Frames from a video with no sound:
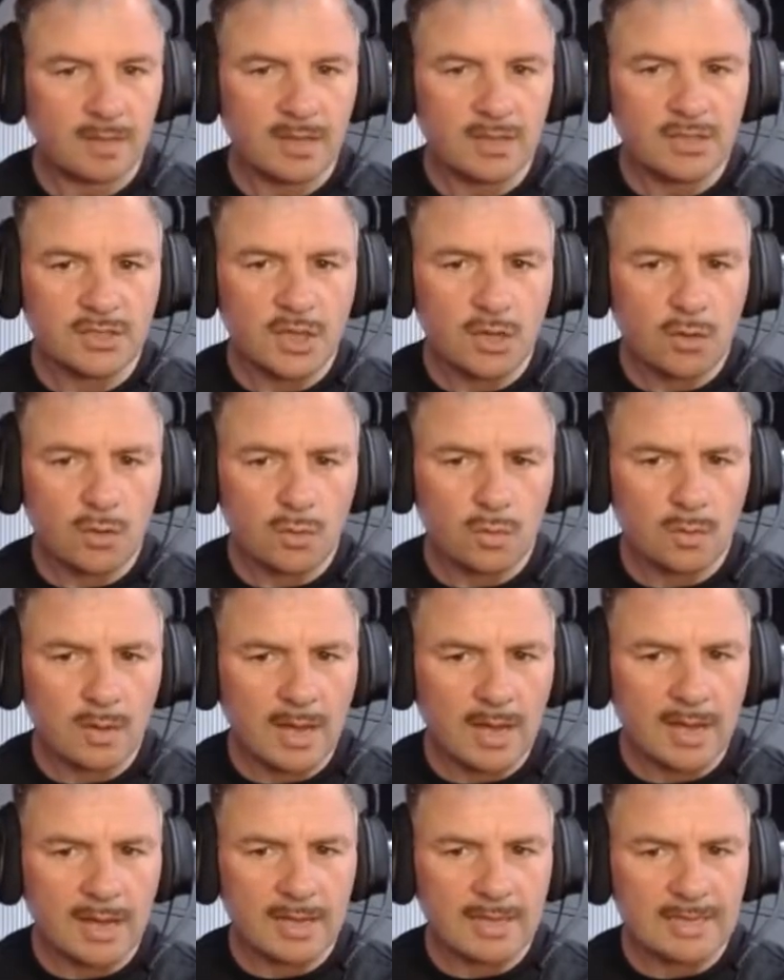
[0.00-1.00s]
So
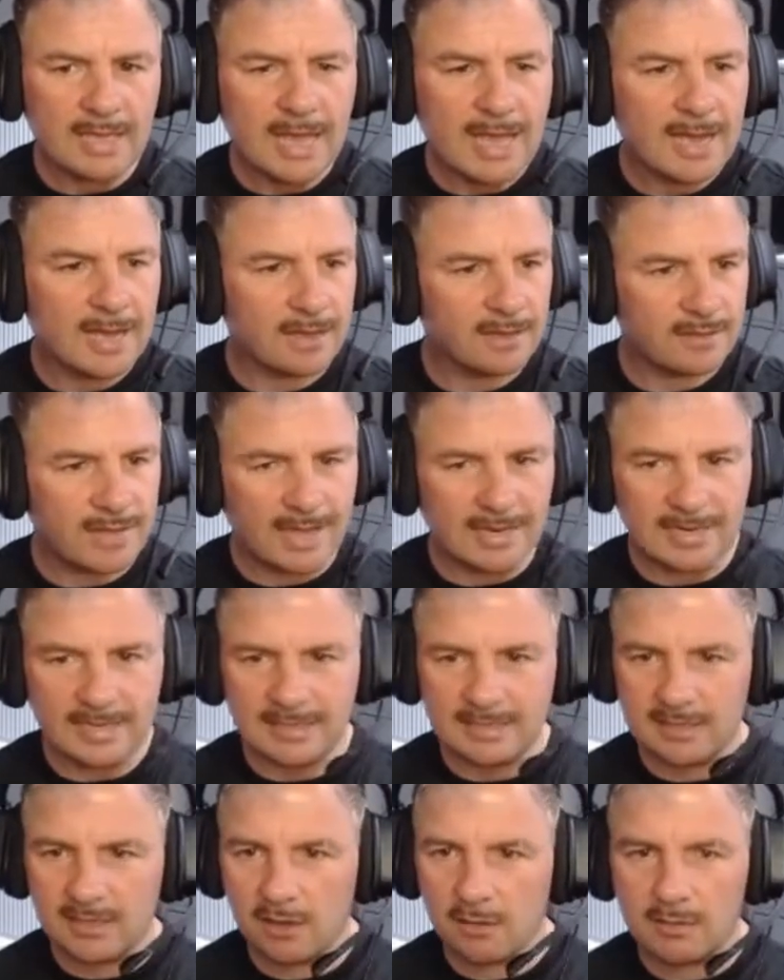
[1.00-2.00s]
yeah, that
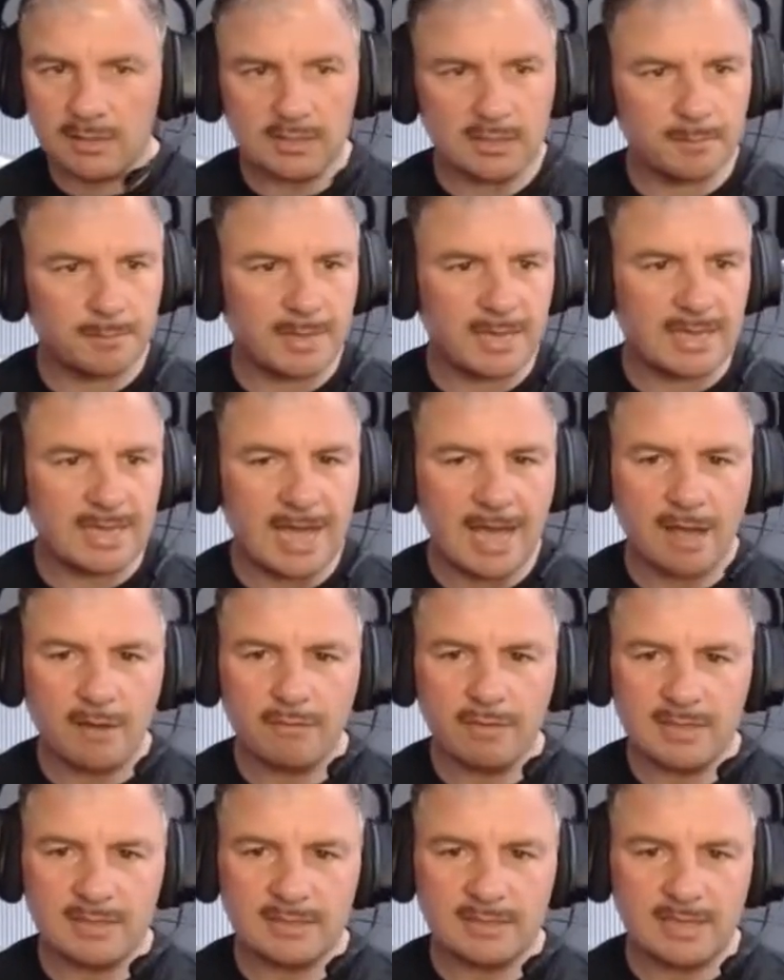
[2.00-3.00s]
is going to be how
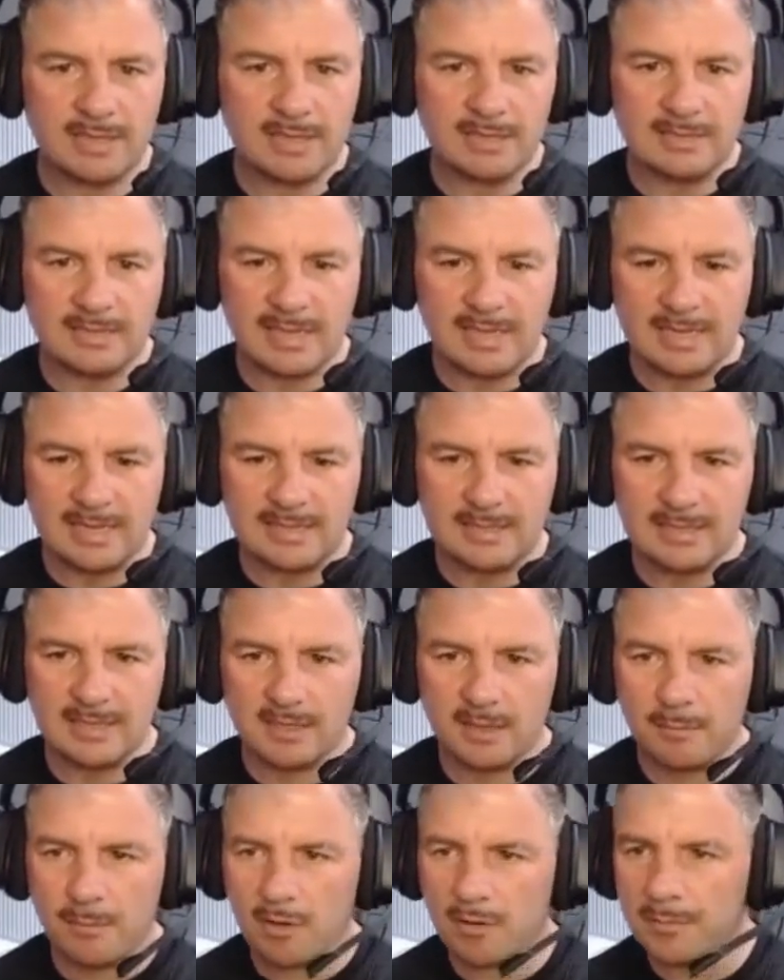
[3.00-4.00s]
this is at
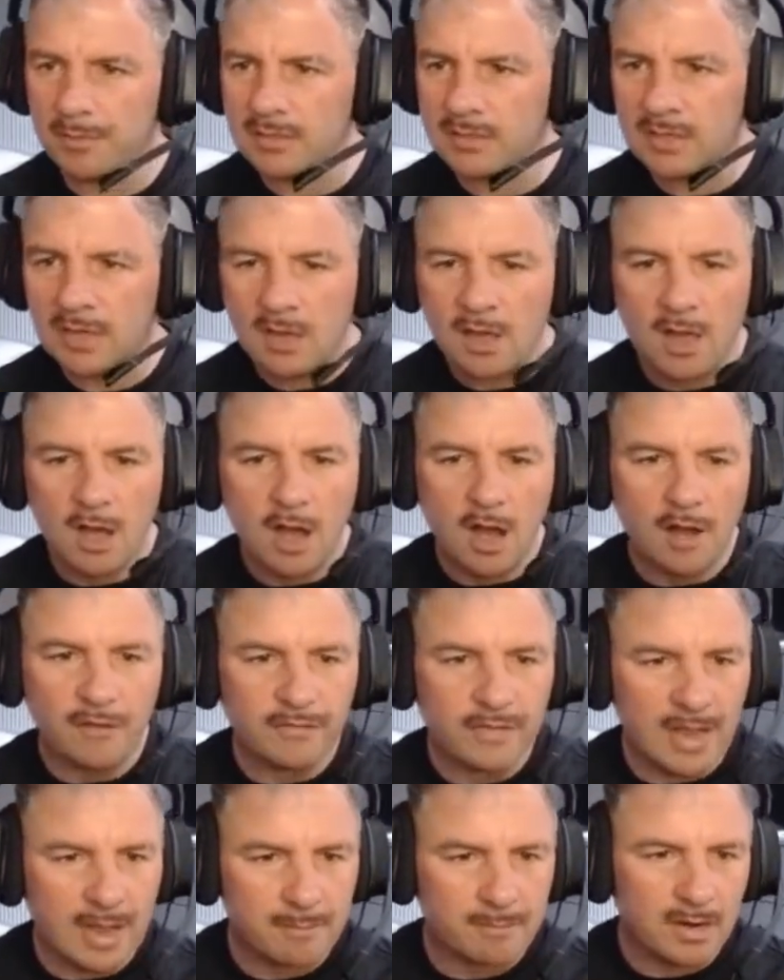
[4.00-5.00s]
the moment. Off
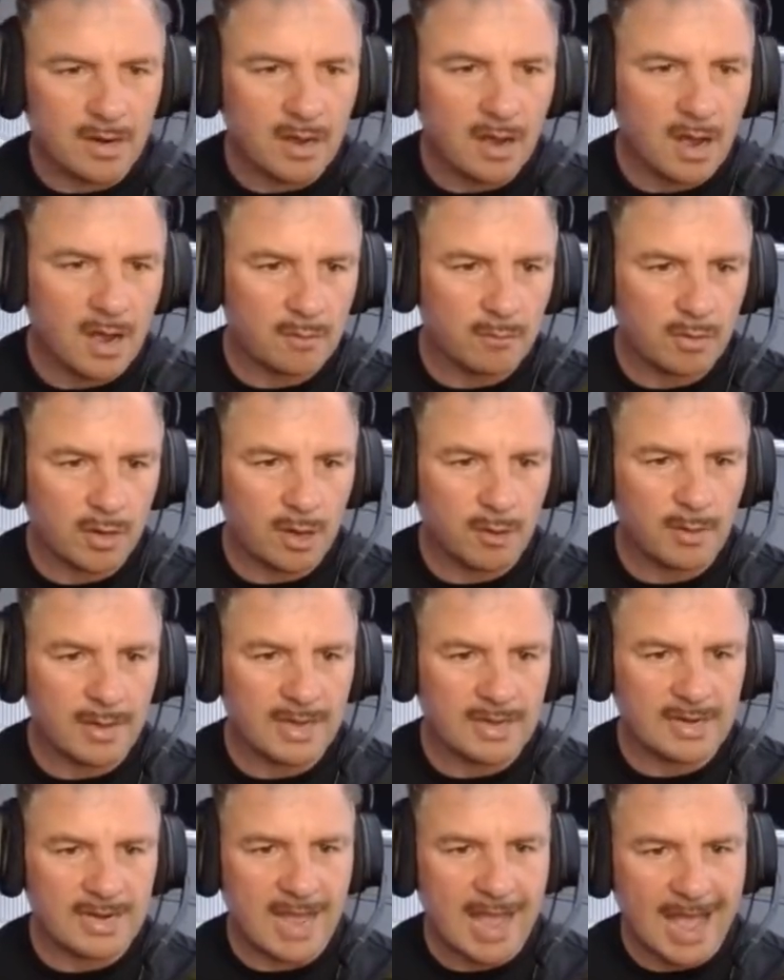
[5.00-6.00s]
camera, I will go
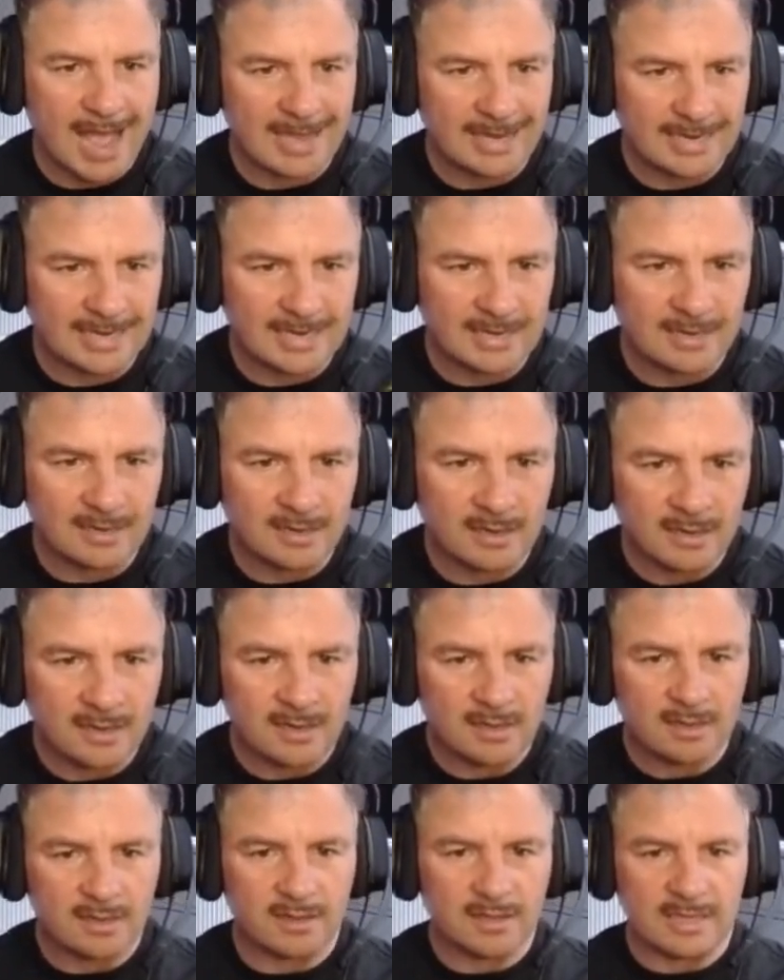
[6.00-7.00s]
ahead and add in
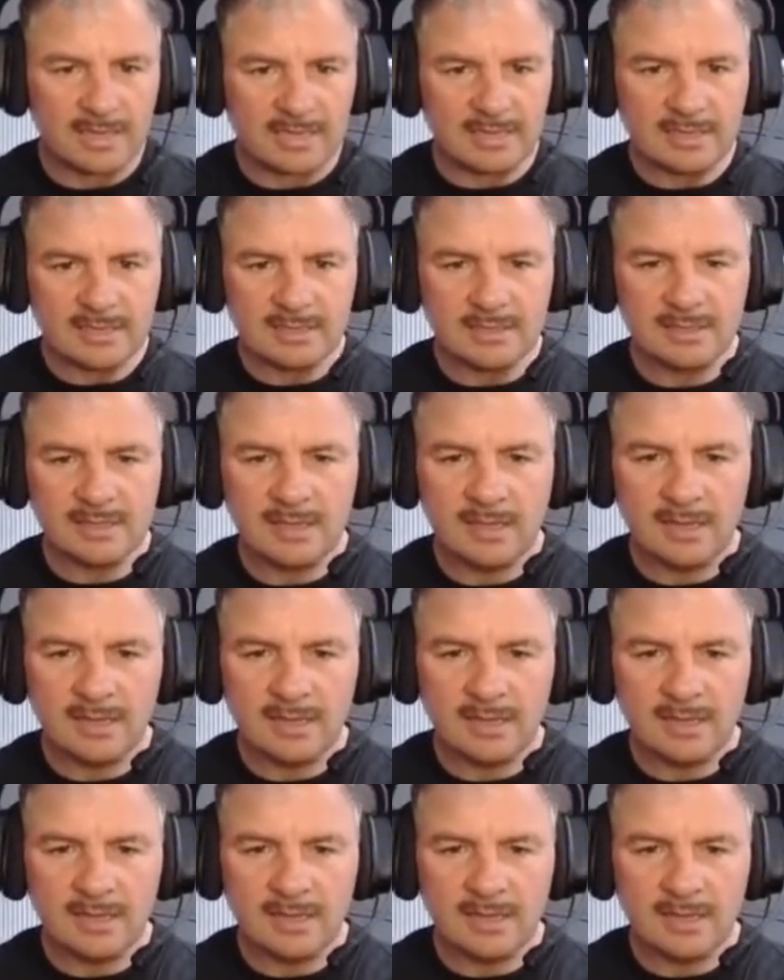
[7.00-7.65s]
these.